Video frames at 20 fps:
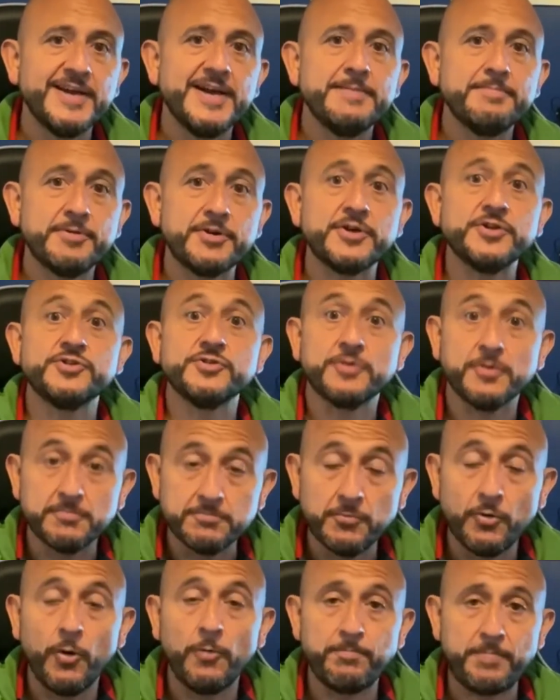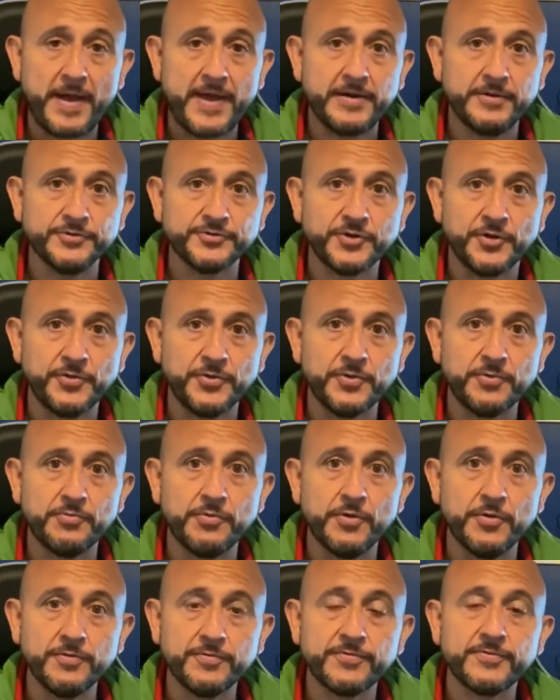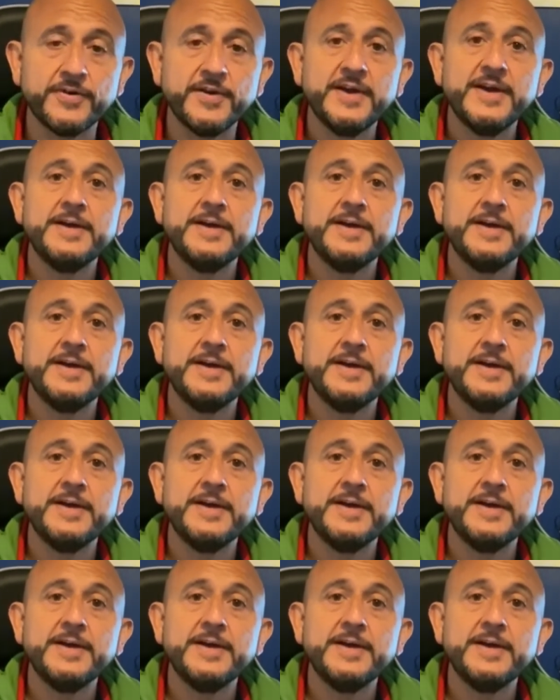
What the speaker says: because you've got more panels on the roof,